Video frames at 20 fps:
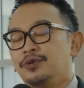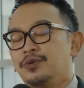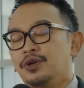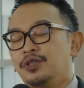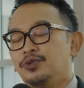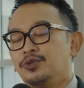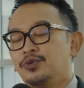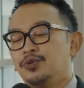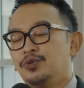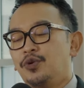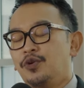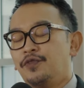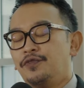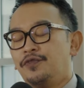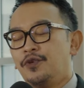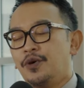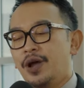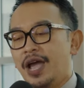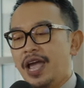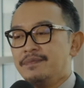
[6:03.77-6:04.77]
you want to go
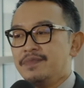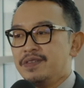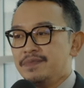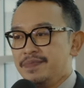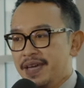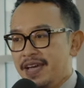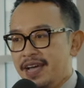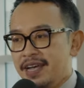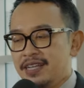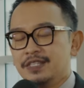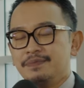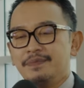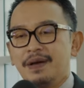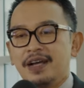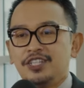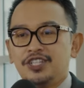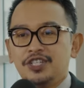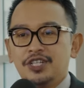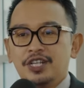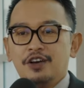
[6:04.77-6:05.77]
for MBBS,
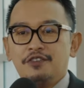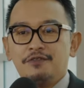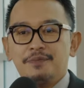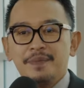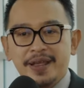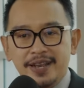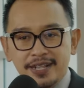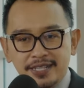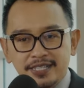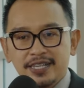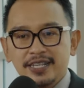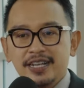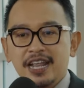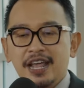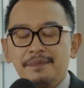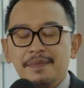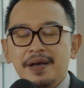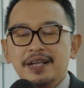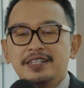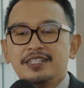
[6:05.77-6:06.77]
Bachelor of Medicine
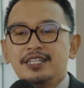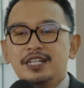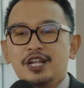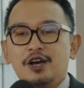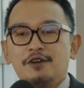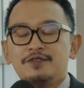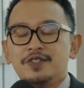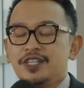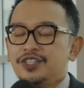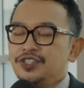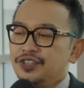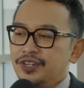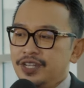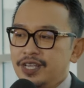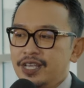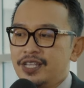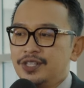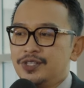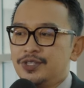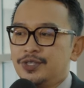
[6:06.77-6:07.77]
and Bachelor of Surgery.